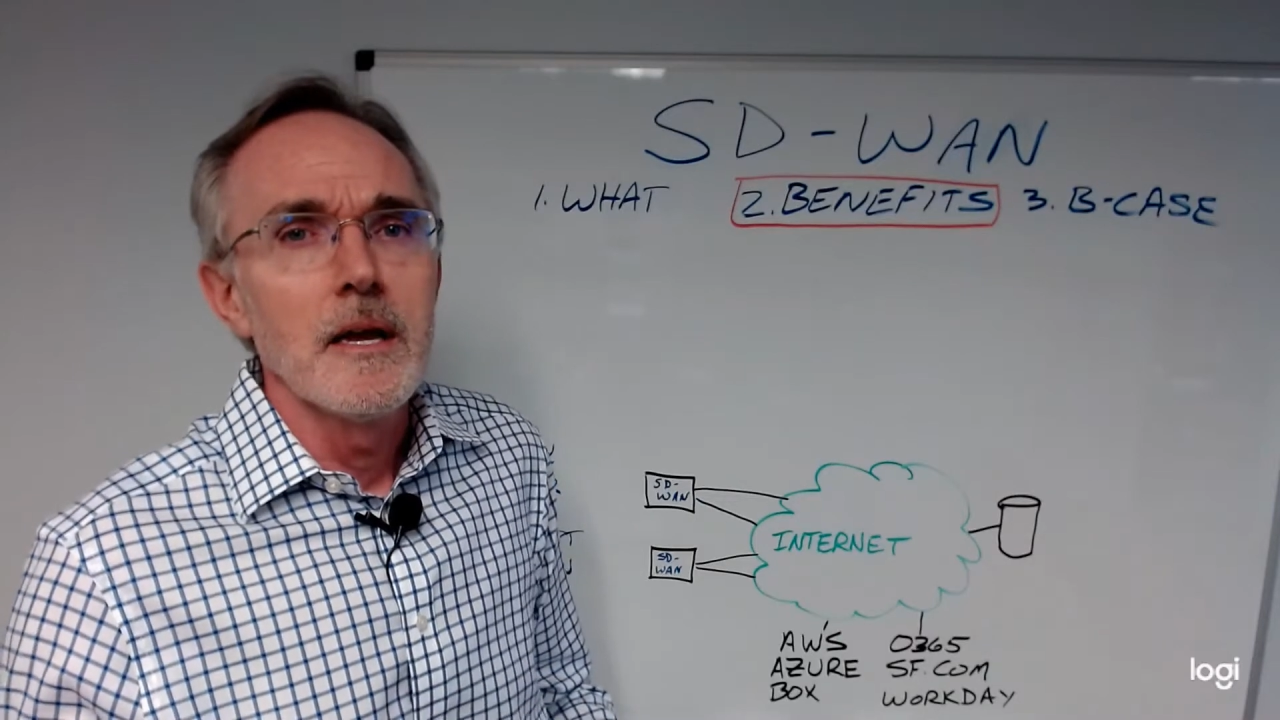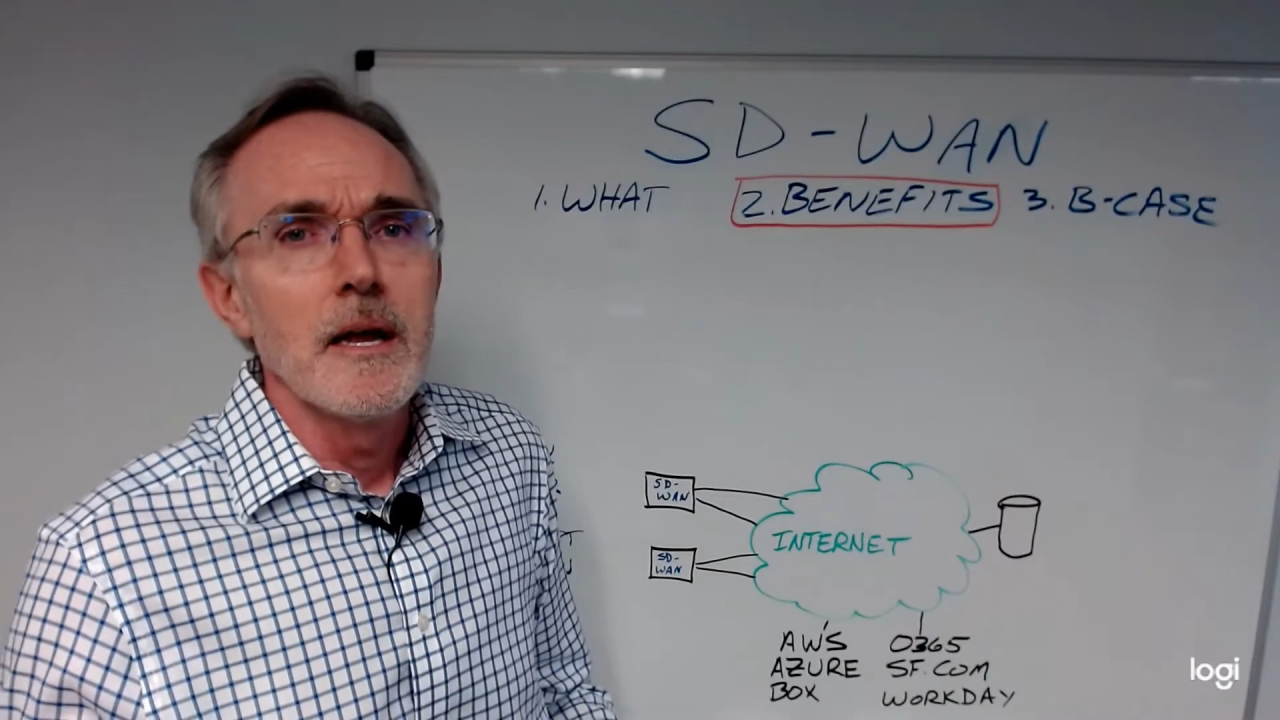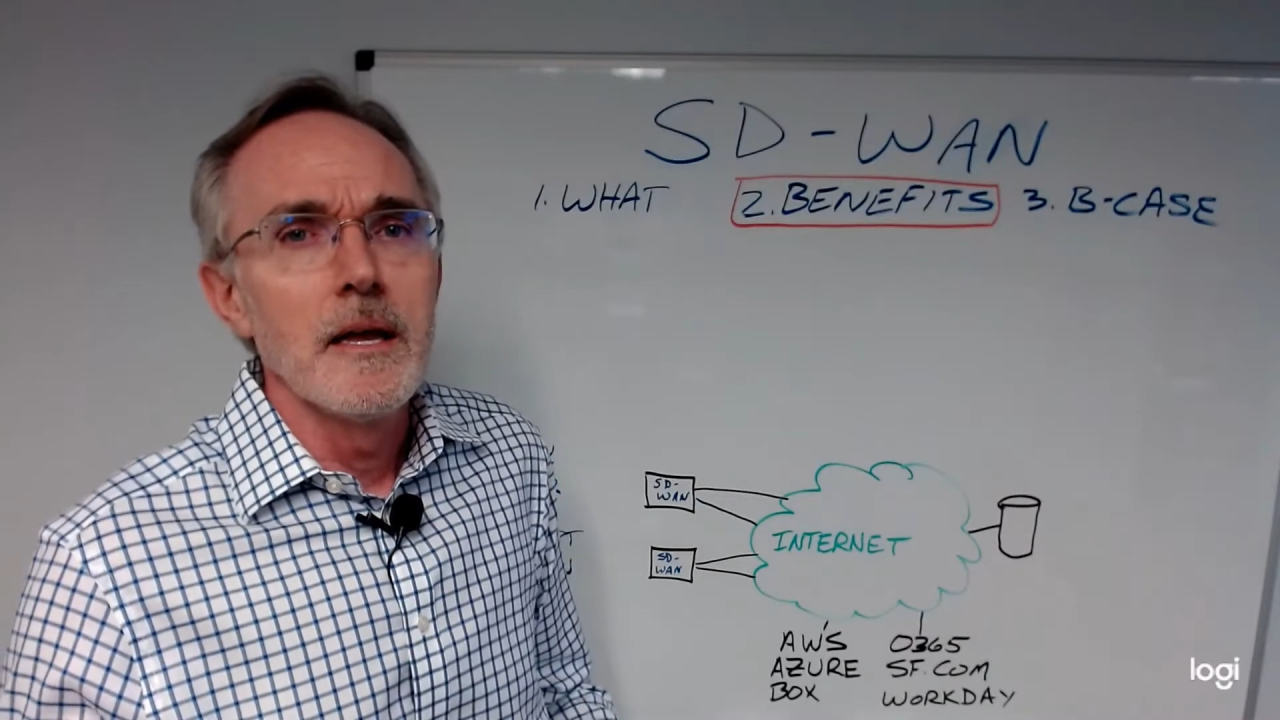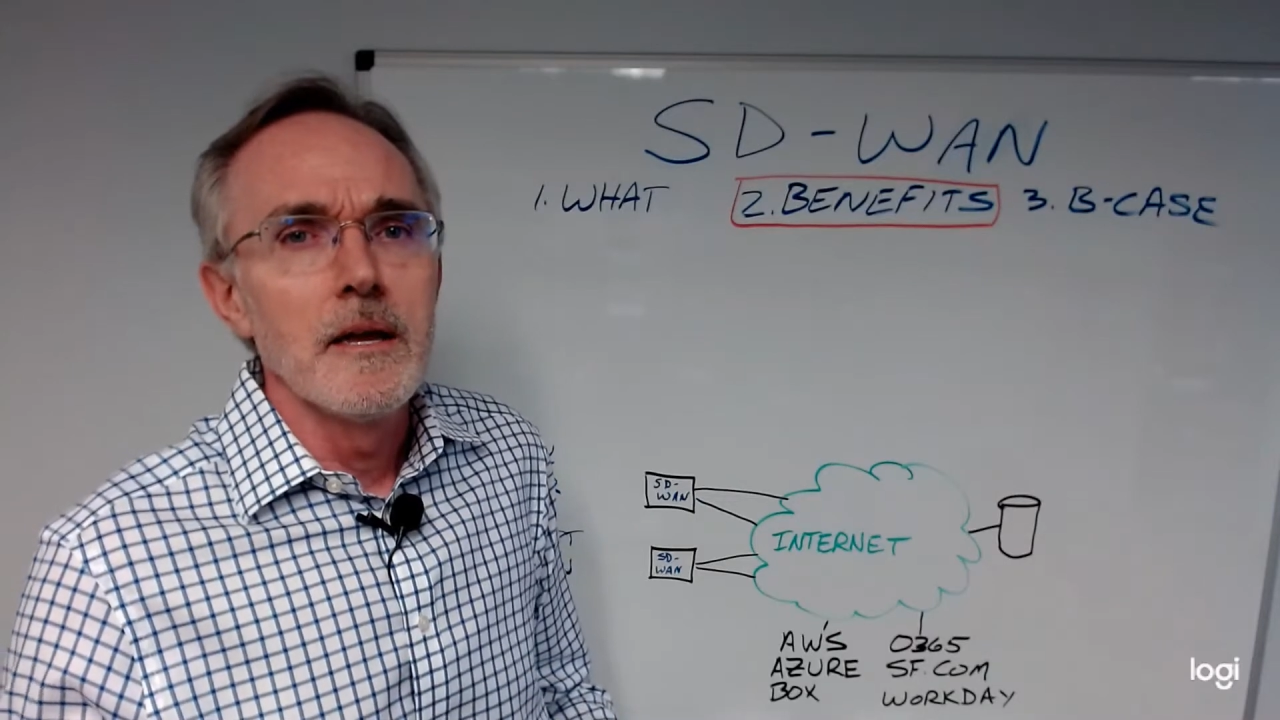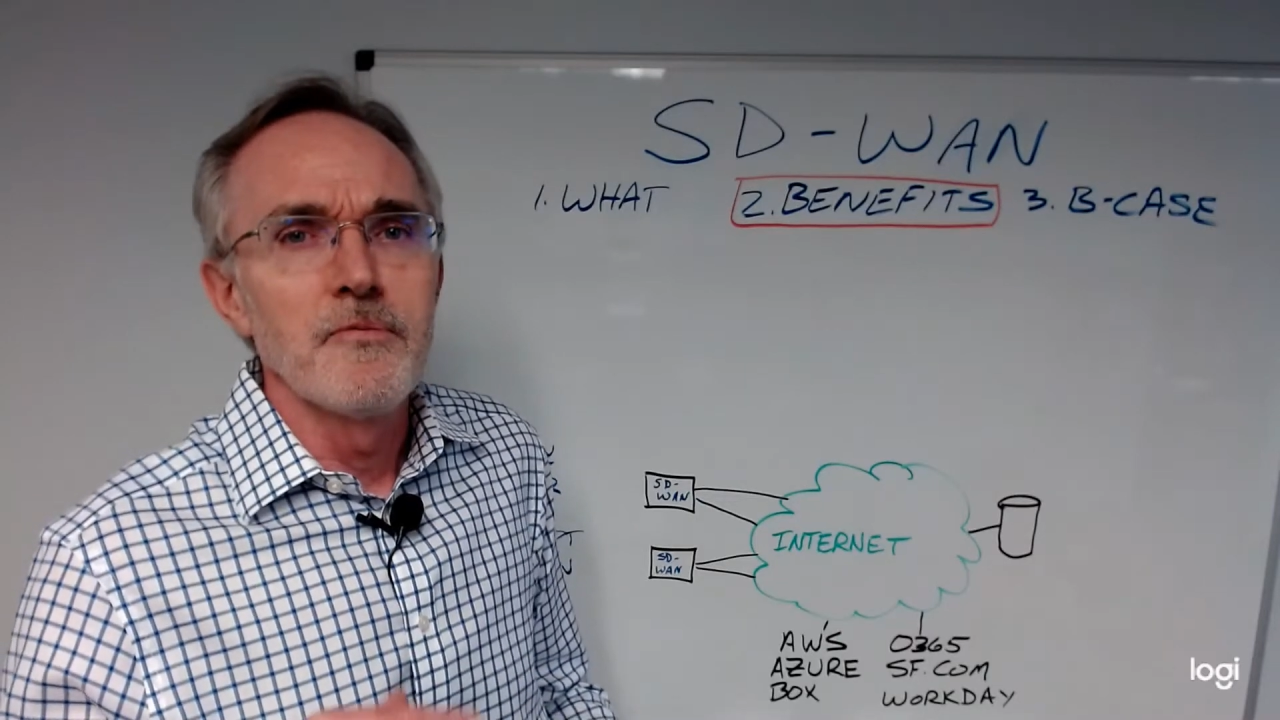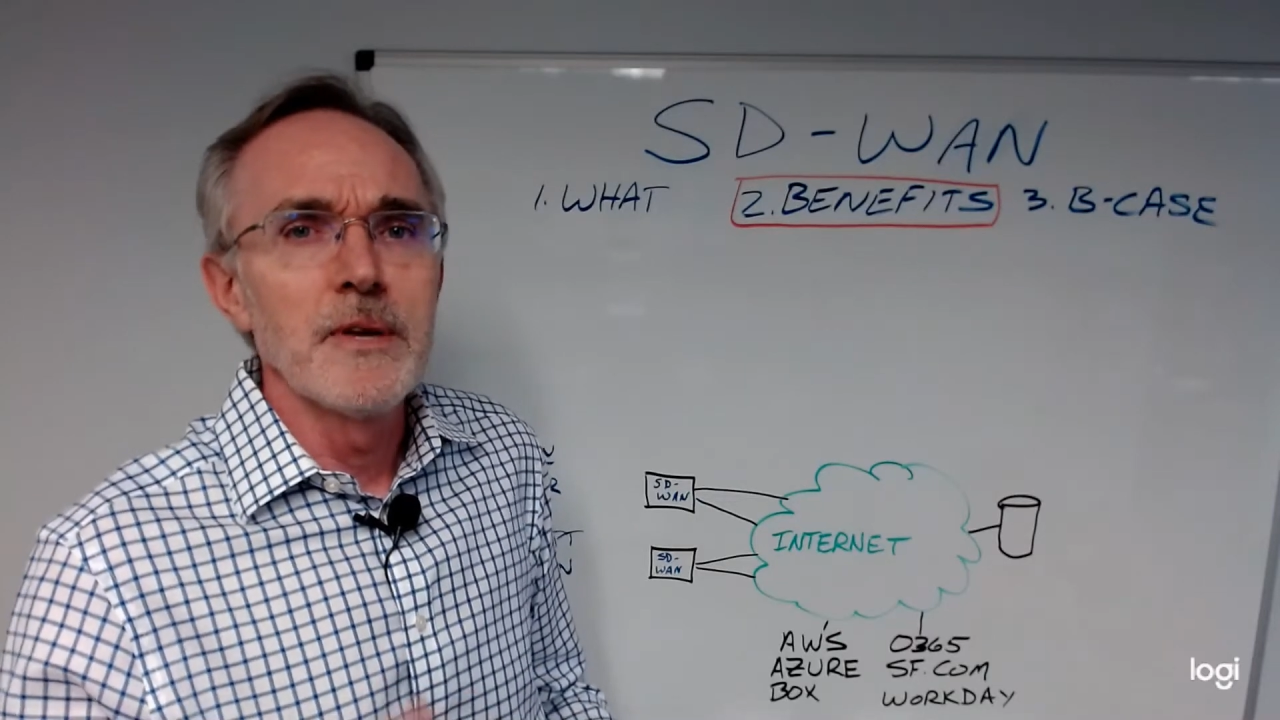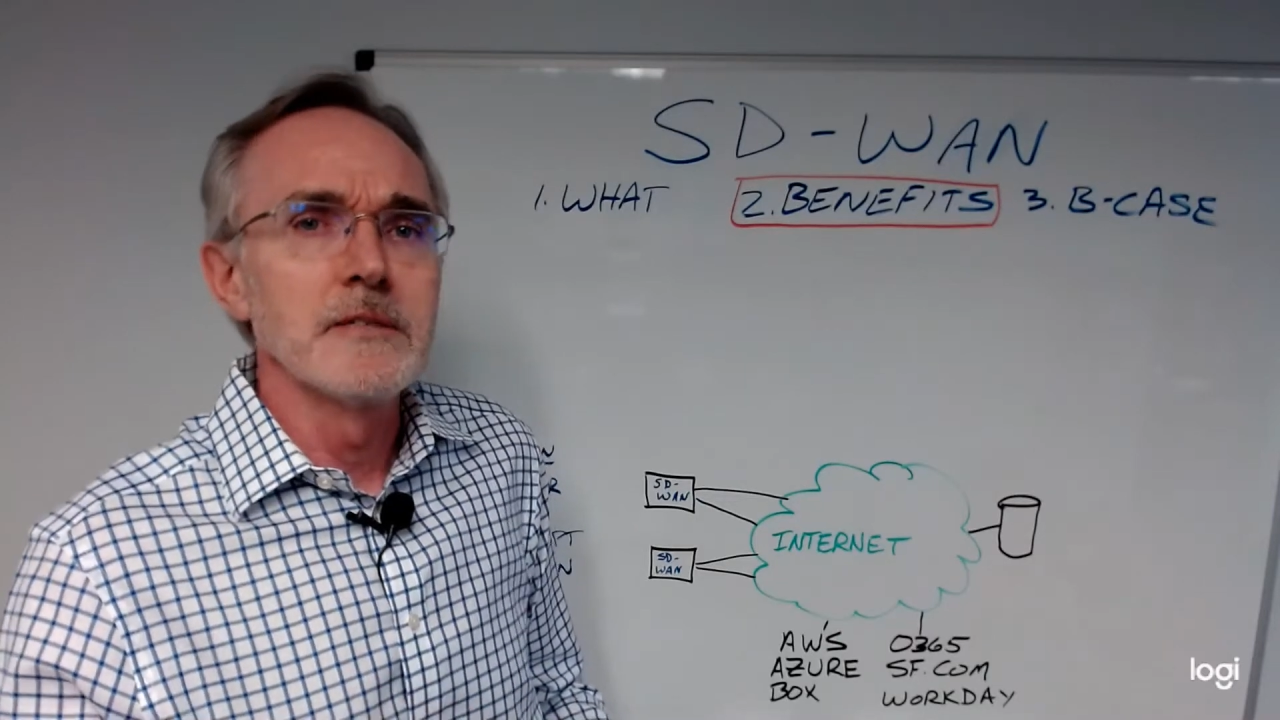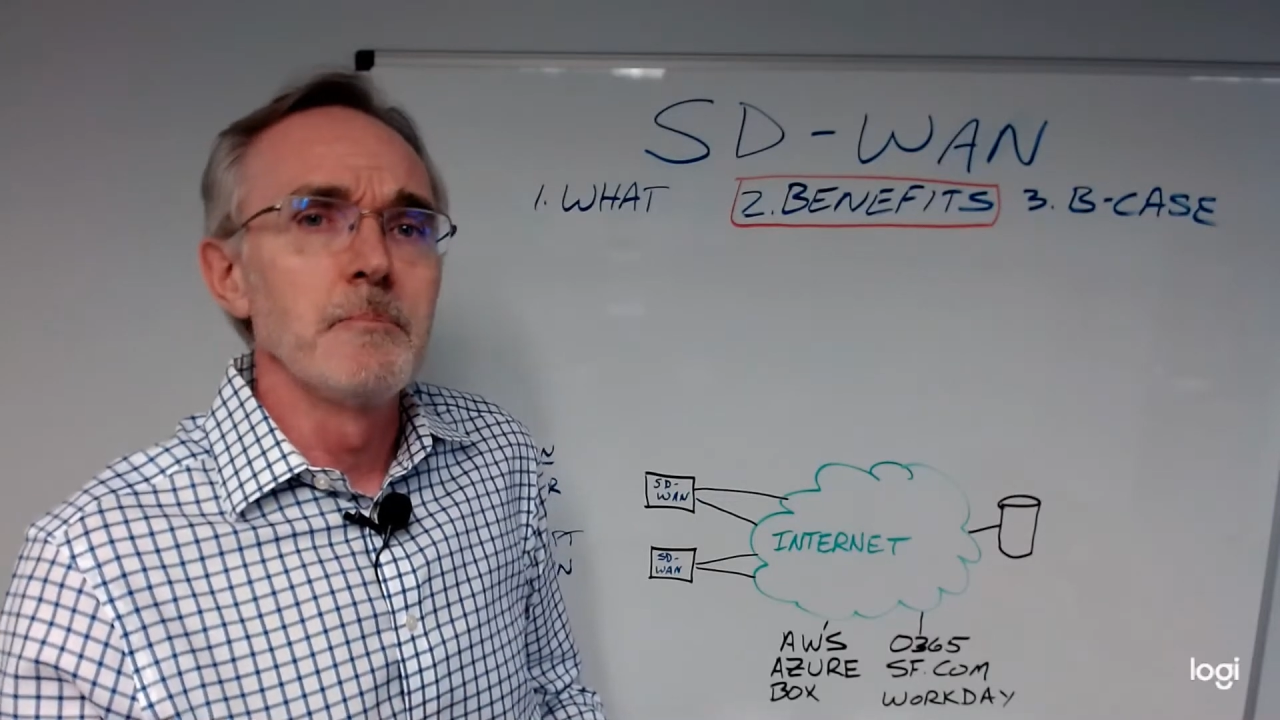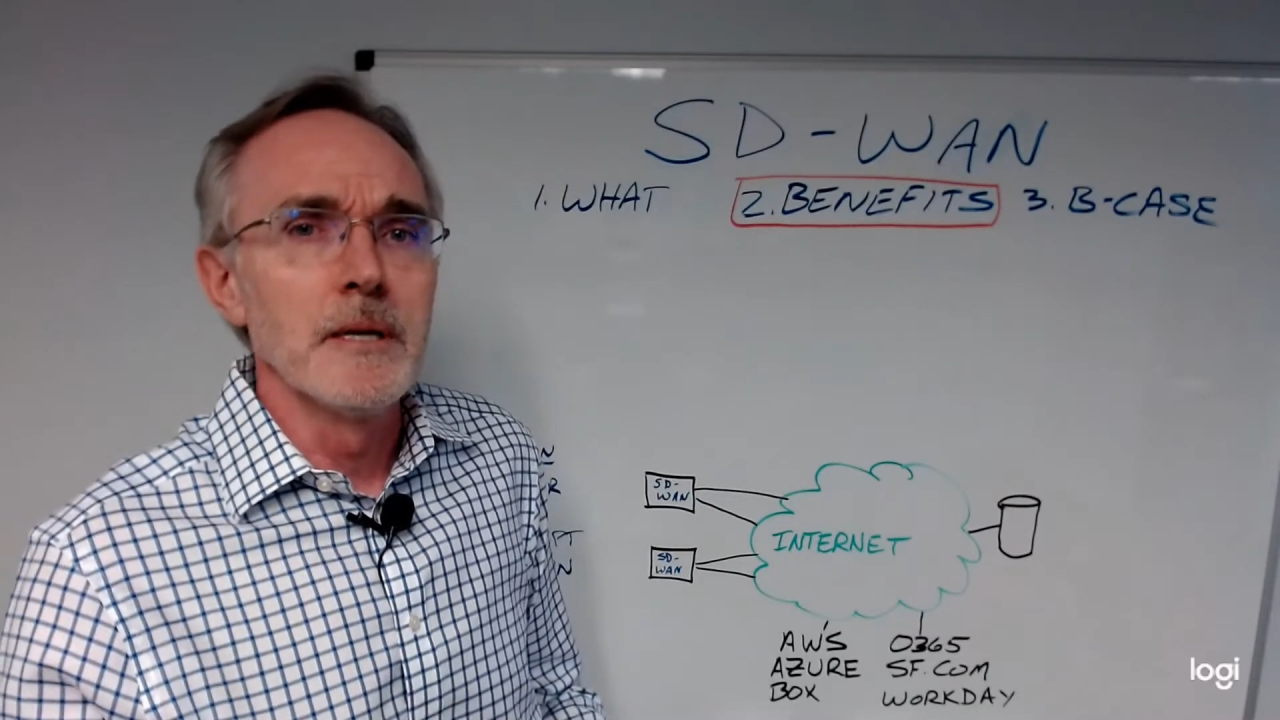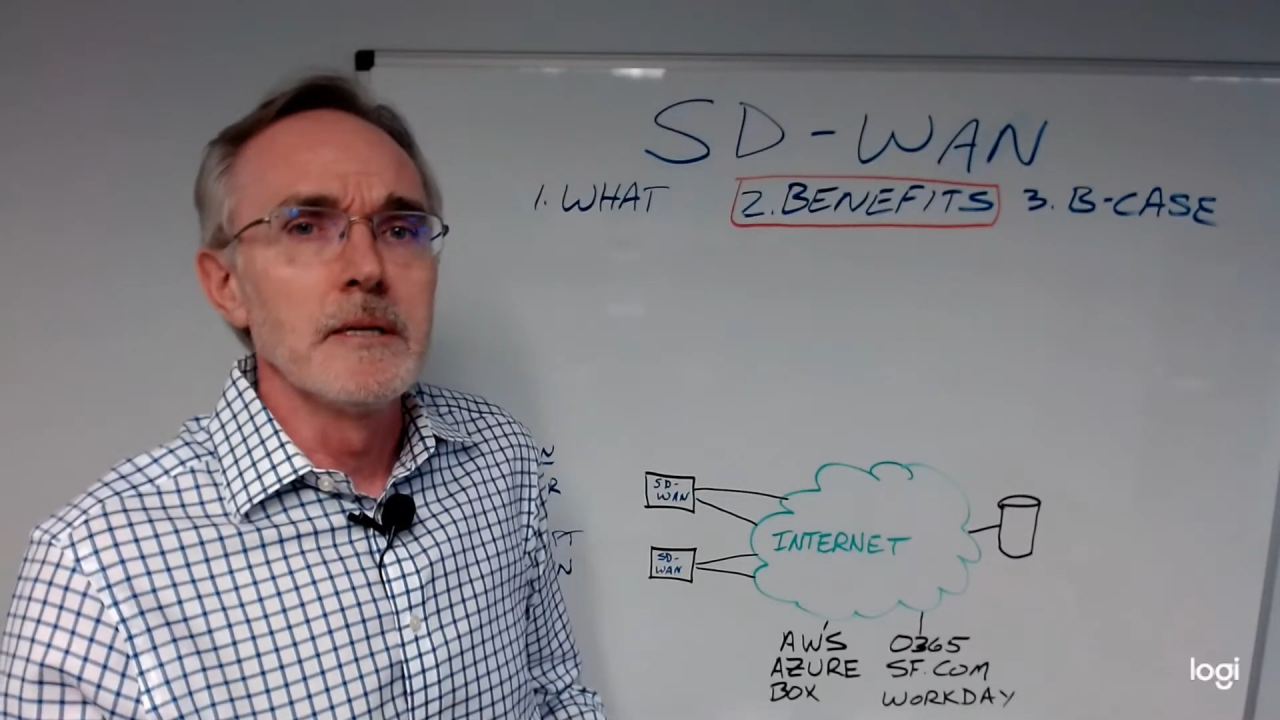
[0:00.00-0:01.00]
and
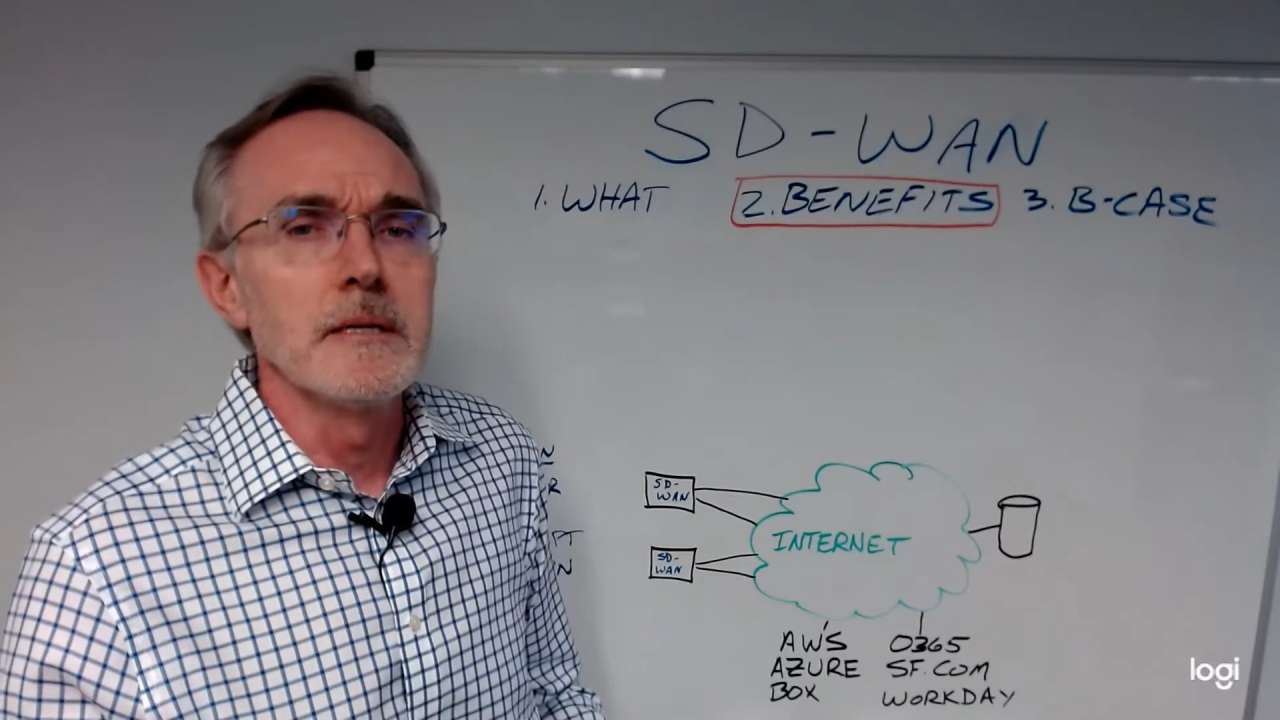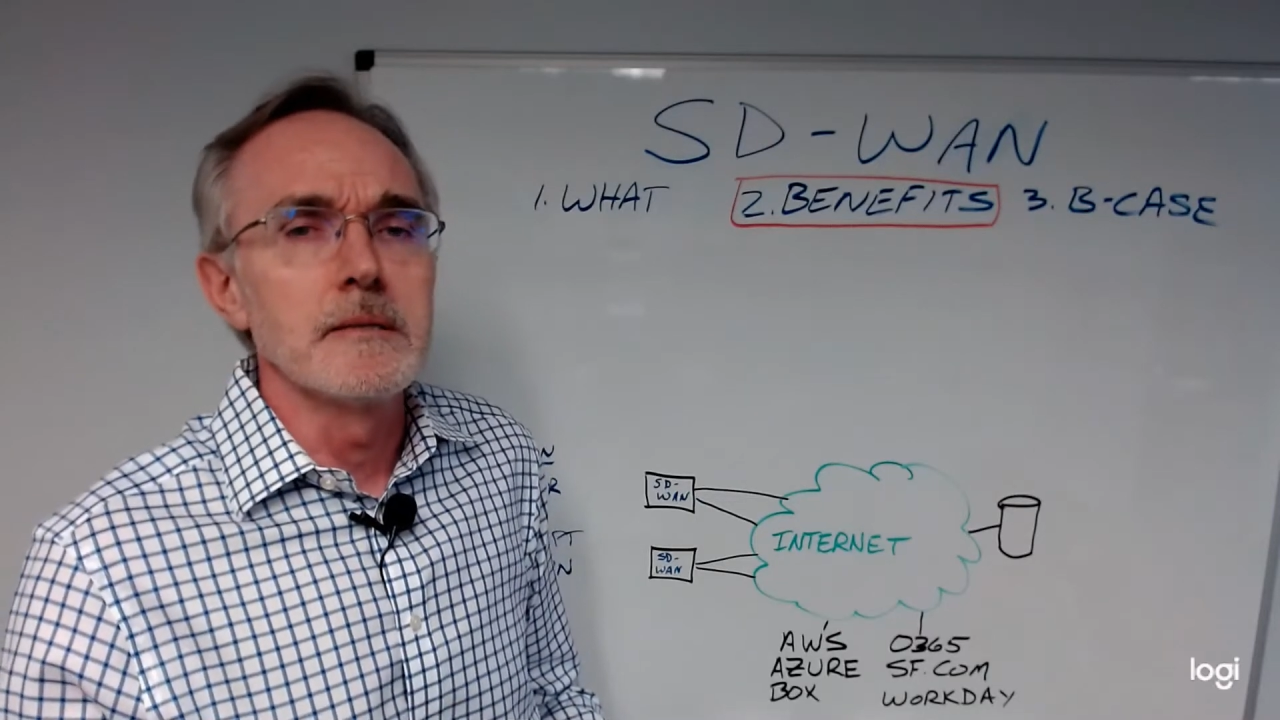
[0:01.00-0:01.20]
feasibility